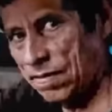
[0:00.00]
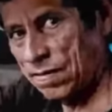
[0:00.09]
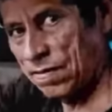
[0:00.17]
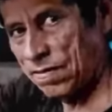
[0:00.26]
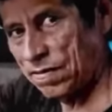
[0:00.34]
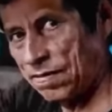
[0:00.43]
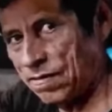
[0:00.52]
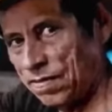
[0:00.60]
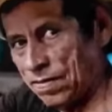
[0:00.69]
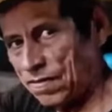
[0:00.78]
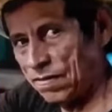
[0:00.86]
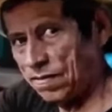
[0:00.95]

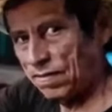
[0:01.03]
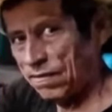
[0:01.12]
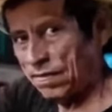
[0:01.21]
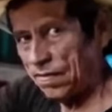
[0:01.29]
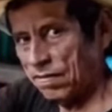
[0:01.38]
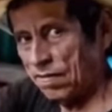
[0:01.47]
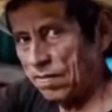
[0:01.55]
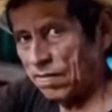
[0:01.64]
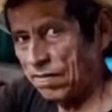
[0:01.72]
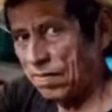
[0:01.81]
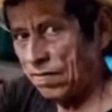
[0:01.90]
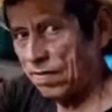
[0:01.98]

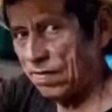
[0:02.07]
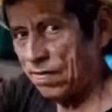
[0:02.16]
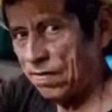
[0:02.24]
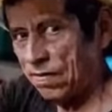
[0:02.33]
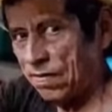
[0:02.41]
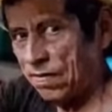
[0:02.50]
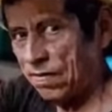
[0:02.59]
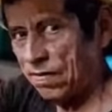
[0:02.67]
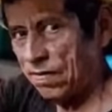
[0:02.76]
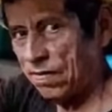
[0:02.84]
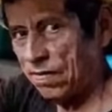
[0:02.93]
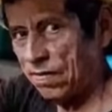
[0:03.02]

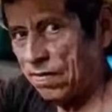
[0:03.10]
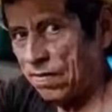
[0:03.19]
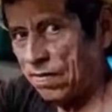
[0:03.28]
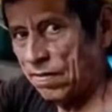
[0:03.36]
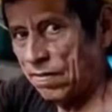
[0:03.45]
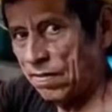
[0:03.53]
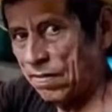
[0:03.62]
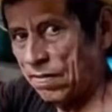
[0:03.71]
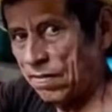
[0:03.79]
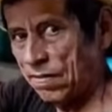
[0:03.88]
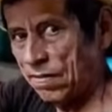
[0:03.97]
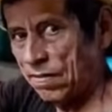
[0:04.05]

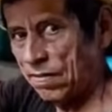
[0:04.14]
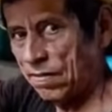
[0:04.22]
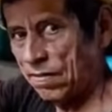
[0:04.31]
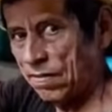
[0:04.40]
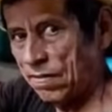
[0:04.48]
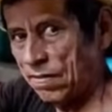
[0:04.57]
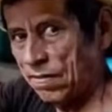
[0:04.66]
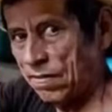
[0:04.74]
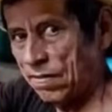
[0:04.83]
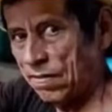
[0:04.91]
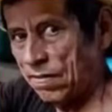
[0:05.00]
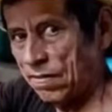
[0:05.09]

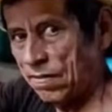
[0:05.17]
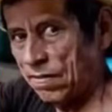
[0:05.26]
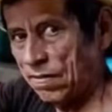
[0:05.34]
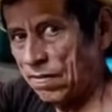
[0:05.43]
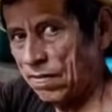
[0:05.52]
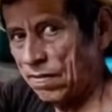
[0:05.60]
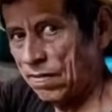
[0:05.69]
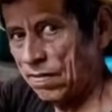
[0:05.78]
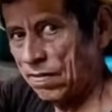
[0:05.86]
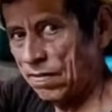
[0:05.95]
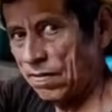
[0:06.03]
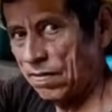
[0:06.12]

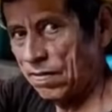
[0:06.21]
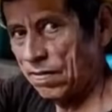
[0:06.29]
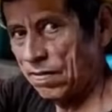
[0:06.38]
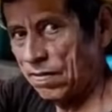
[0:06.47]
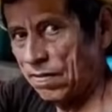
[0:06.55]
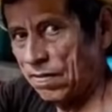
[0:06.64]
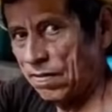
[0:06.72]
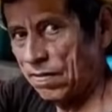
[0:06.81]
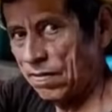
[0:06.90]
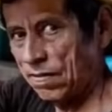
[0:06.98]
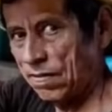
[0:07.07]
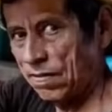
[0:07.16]

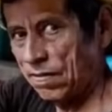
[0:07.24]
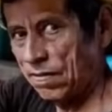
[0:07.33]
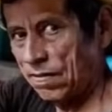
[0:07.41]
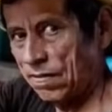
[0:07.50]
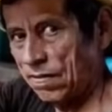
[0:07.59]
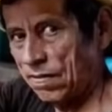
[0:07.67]
No one is speaking in this clip.